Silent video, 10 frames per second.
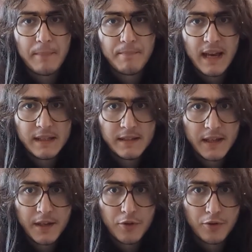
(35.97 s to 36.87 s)
My
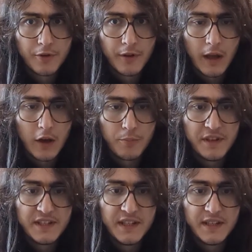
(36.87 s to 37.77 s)
take on
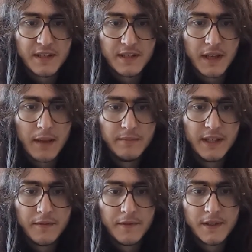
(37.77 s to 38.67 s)
RPGs as a game
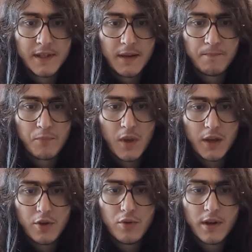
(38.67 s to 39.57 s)
dev is that
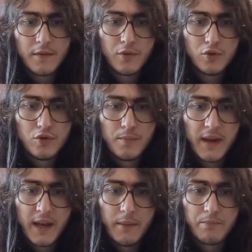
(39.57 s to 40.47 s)
you can afford to
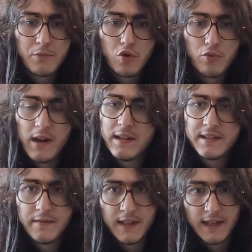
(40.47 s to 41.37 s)
pay
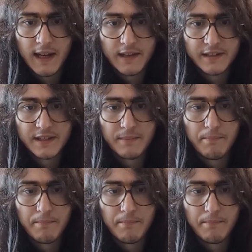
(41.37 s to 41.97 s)
relatively less